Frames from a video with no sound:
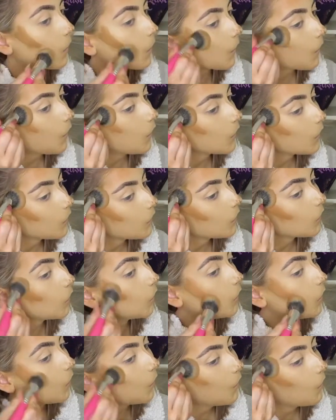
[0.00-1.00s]

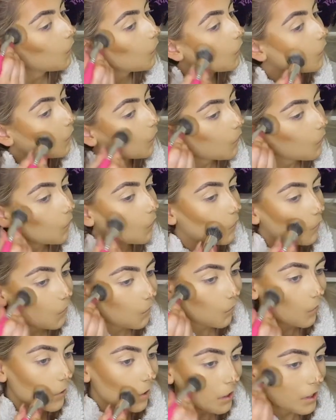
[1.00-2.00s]
contour.
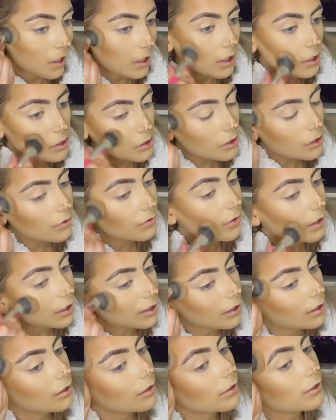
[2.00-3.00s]
Just
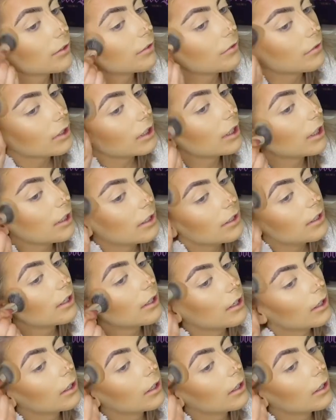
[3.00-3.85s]
find it doesn't really